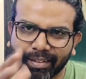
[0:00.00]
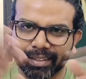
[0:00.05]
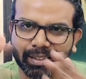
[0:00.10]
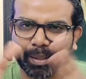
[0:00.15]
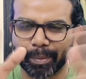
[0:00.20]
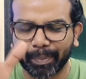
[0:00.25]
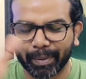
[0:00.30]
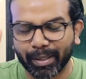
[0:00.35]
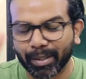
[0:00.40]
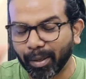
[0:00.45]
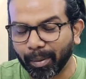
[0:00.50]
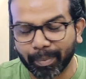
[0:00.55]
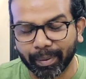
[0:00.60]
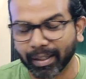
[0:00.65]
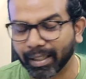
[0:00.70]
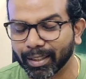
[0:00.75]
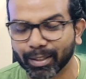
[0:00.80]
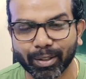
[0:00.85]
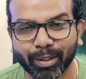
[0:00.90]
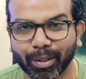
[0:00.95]
a separate
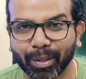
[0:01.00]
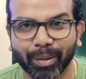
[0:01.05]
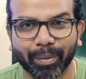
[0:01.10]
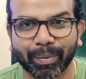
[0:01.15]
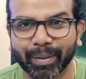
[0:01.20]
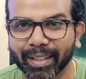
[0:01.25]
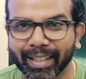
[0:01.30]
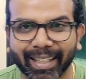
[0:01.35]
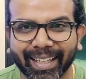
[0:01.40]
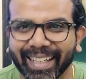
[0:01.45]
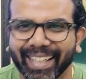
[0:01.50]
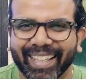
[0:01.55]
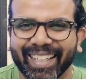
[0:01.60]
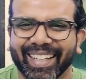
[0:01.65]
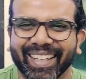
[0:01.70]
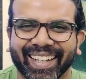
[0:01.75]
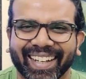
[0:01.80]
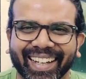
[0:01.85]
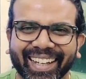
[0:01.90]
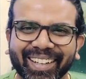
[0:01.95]
topic. Let's not talk about that.
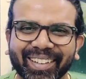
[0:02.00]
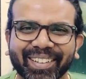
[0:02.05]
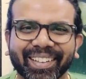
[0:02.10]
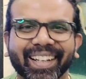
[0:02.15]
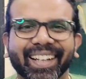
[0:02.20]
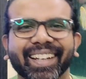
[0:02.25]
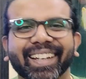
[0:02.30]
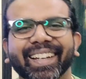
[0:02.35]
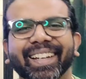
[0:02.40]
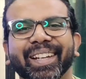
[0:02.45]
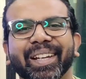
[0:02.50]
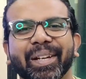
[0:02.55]
Let's get into that.